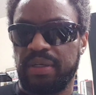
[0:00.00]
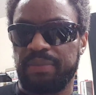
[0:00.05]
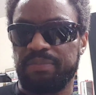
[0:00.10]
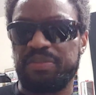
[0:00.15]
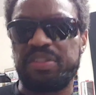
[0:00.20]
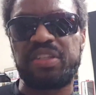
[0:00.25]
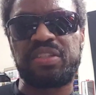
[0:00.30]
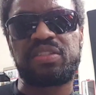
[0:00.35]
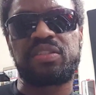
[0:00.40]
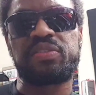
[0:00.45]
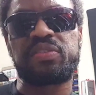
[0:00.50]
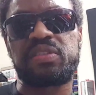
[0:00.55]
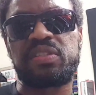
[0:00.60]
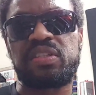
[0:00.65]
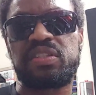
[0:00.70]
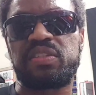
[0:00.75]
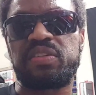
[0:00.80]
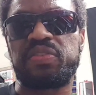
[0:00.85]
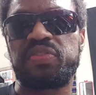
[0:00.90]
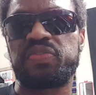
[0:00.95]
just
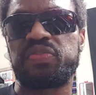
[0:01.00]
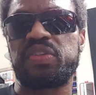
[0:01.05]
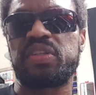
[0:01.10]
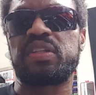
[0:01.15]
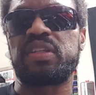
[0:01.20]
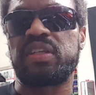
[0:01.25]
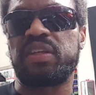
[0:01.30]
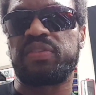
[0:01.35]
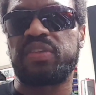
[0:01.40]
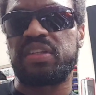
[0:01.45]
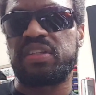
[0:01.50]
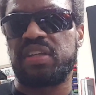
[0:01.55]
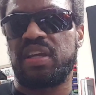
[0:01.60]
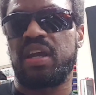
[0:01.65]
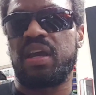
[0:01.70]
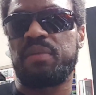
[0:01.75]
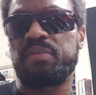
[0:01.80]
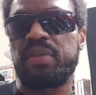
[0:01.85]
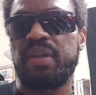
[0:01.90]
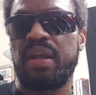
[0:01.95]
the feeling of the
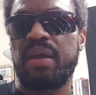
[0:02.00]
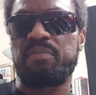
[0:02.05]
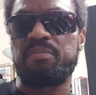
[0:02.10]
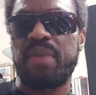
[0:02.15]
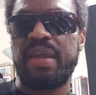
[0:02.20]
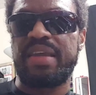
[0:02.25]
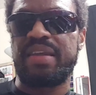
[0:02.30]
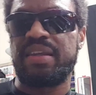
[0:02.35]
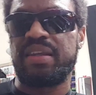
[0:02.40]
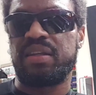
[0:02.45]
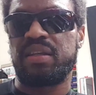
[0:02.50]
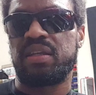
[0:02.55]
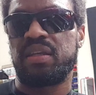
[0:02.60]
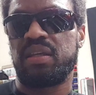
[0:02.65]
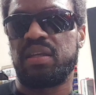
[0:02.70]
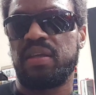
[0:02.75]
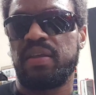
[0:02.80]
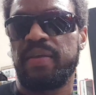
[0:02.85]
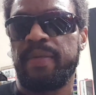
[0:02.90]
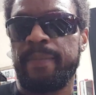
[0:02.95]
time that I made it.
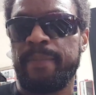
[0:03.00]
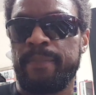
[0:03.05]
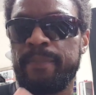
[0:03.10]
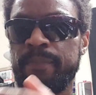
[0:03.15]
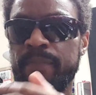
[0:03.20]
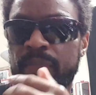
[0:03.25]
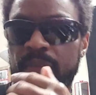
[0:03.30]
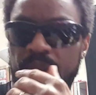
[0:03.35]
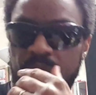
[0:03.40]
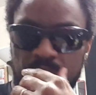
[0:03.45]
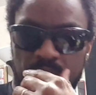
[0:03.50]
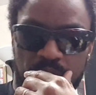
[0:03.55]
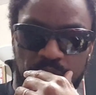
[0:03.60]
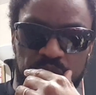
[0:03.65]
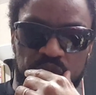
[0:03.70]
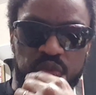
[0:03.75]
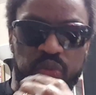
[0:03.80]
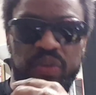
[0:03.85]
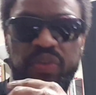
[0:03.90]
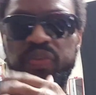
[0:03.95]
I
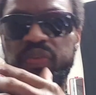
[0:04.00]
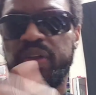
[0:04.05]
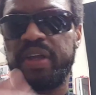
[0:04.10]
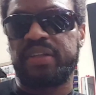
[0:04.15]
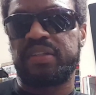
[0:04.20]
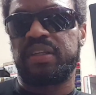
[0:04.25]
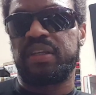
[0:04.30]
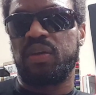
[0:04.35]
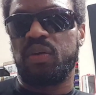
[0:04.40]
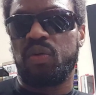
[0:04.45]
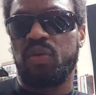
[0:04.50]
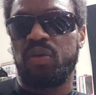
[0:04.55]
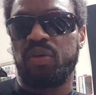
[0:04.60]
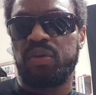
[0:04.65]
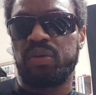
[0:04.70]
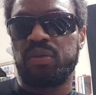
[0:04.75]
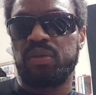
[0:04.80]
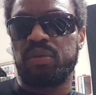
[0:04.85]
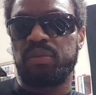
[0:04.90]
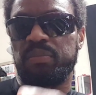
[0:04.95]
was reflecting
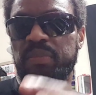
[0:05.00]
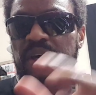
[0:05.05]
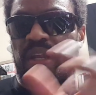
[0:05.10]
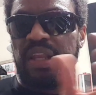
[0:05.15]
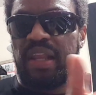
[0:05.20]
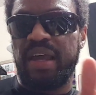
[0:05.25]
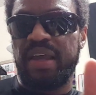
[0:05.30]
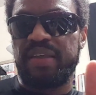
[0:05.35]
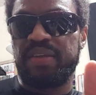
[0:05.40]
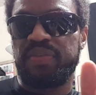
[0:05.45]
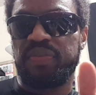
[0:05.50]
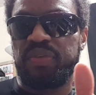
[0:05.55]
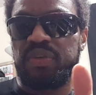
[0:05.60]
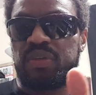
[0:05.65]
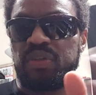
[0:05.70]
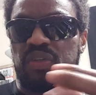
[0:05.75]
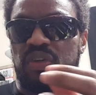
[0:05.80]
on my life in